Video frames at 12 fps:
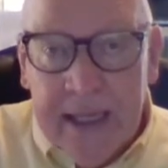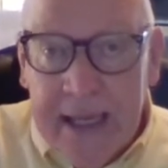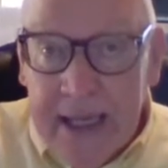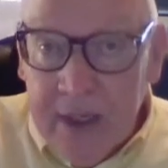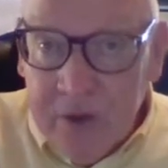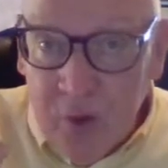
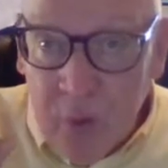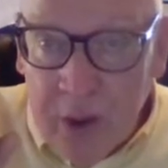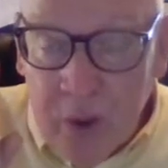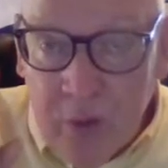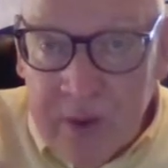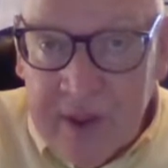He is the one
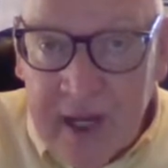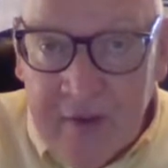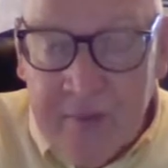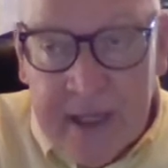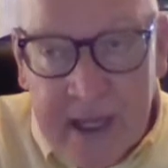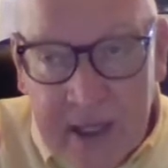who
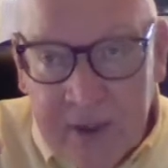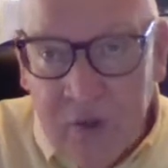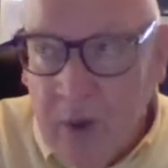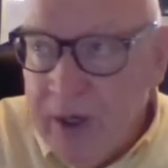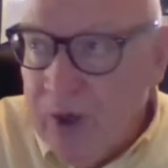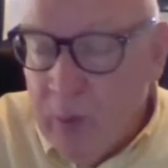saved me. He's the
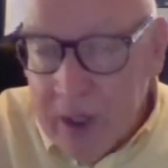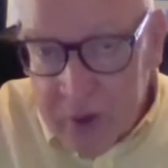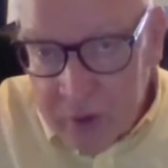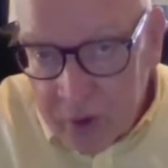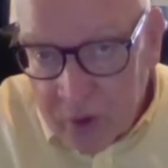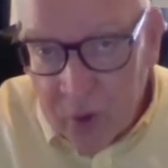one that went
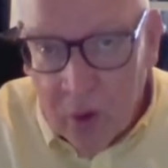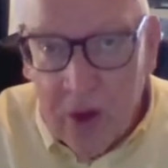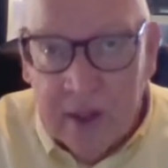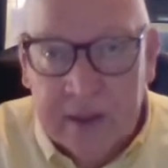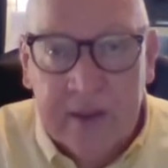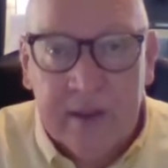to the
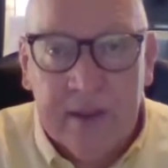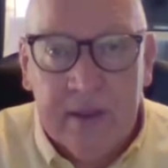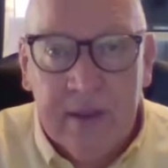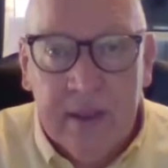cross